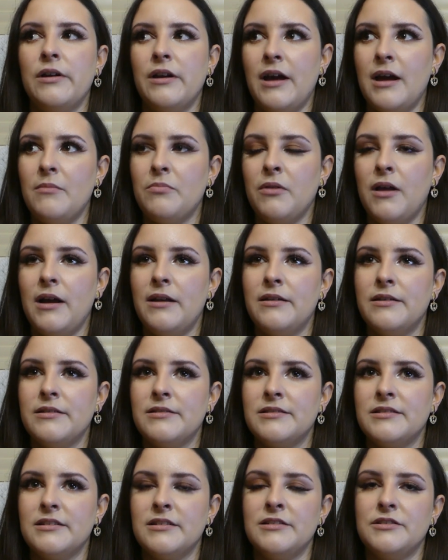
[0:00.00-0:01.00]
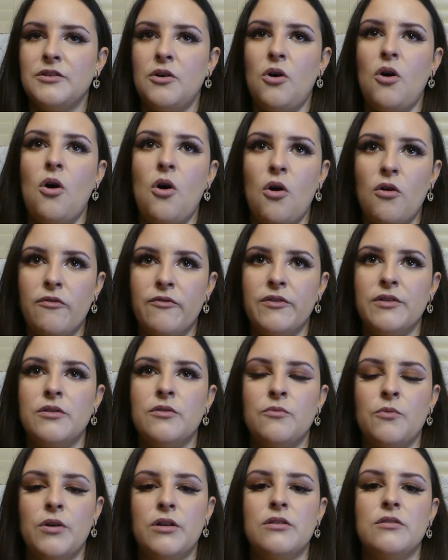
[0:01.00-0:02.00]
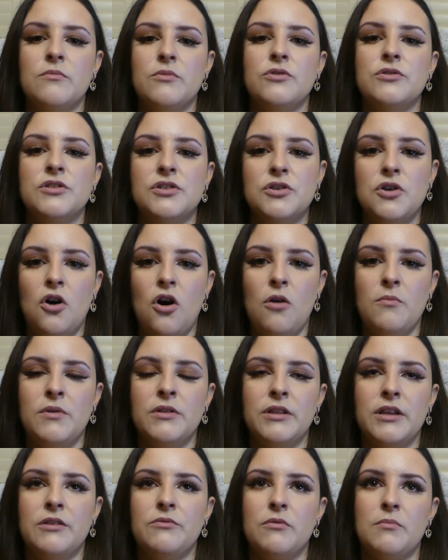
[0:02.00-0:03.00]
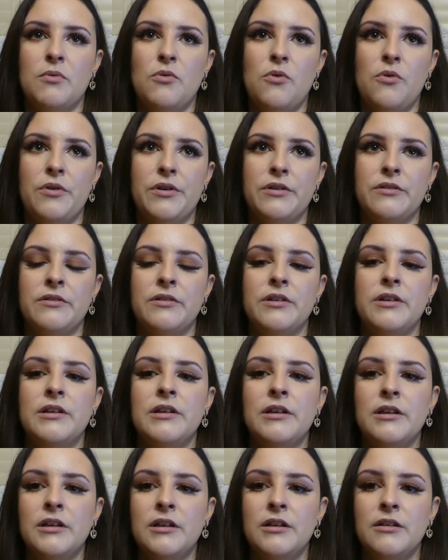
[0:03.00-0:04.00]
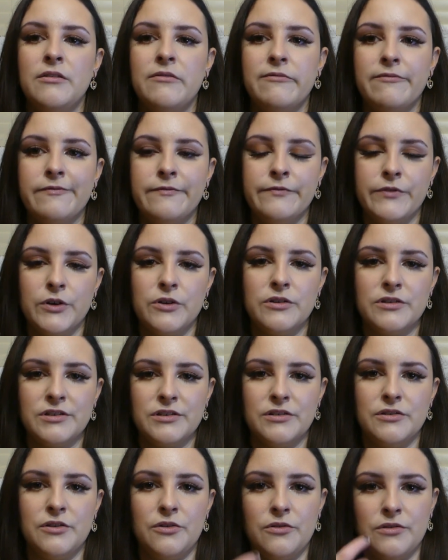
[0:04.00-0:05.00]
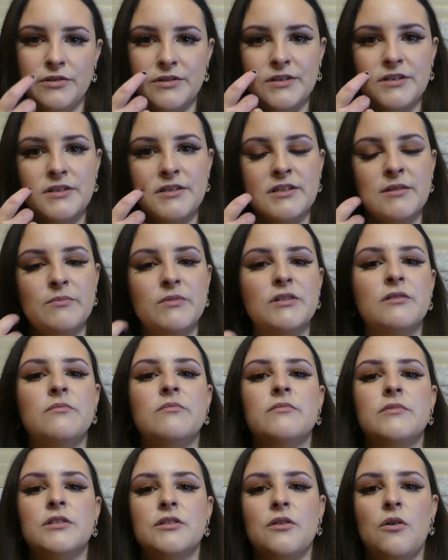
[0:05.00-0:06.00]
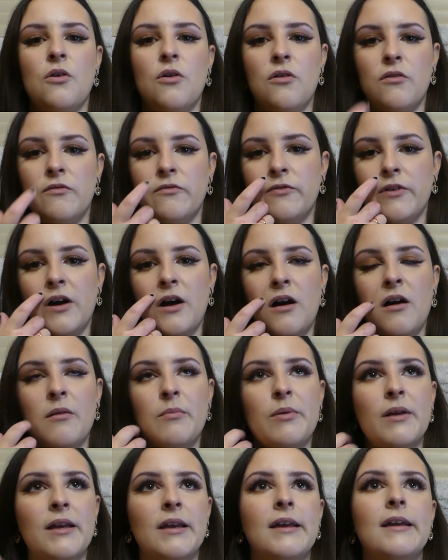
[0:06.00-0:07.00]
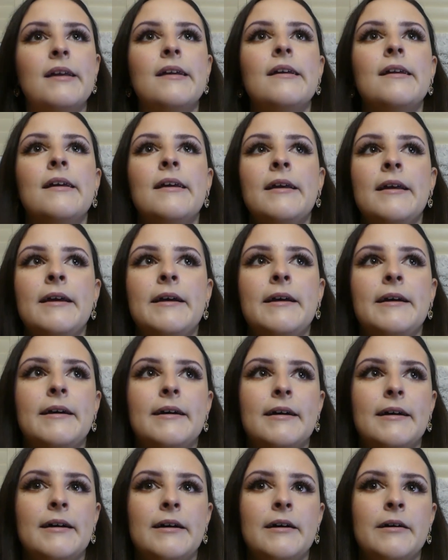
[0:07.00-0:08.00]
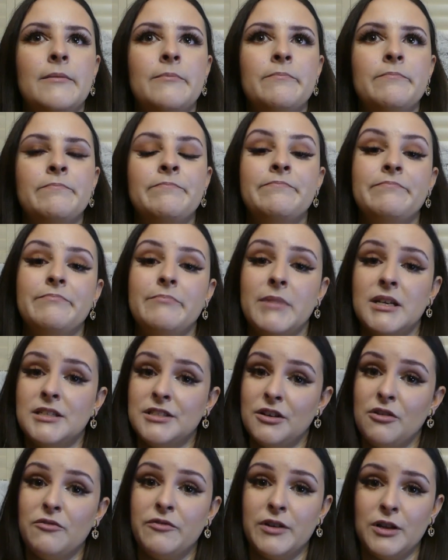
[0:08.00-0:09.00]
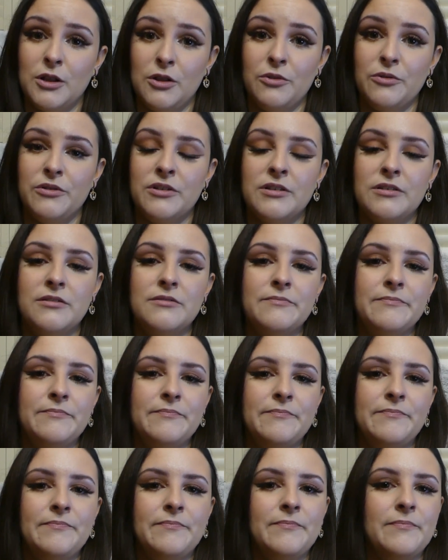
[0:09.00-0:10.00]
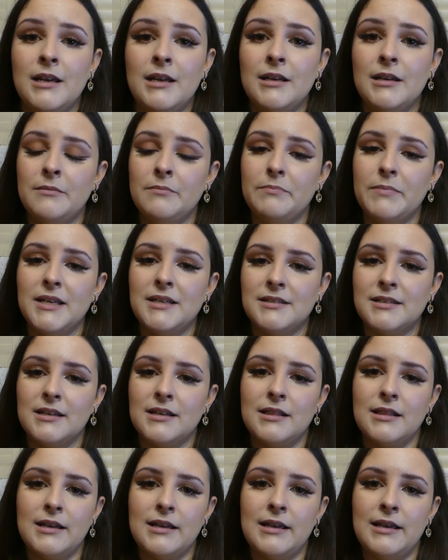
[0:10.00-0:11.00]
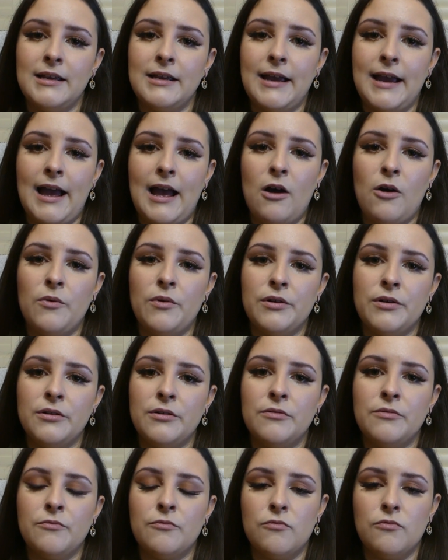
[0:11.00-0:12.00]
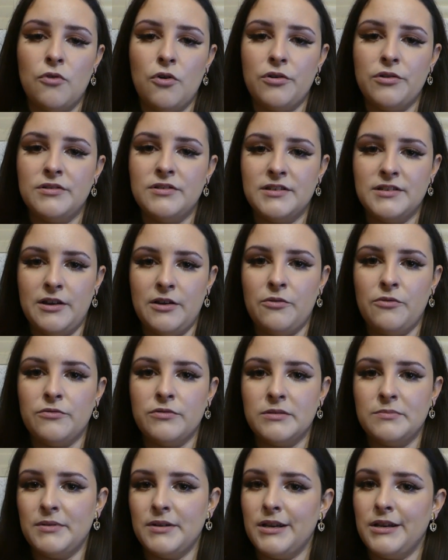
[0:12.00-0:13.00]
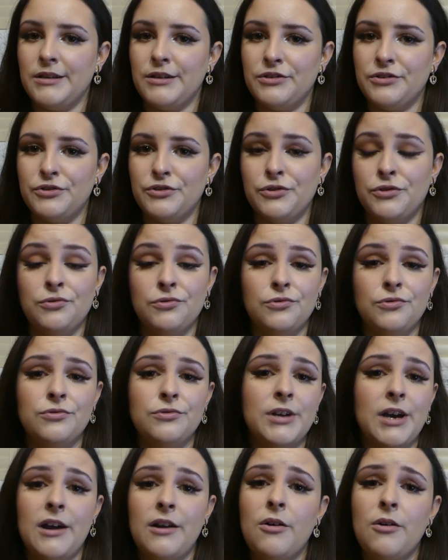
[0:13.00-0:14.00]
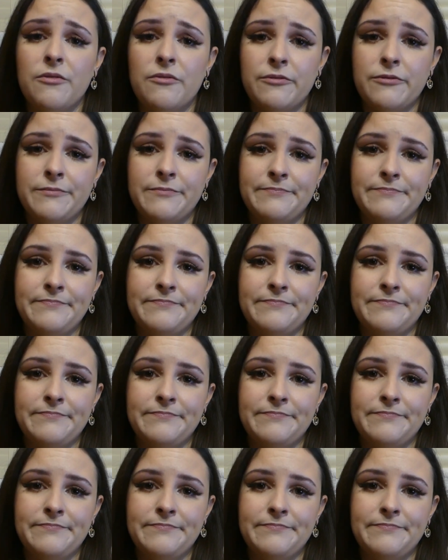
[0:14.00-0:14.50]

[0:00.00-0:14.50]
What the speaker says: night blindness is often one of the most commonly reported first noticed symptoms of RP, myself included. Basically, our rod cells begin to die off.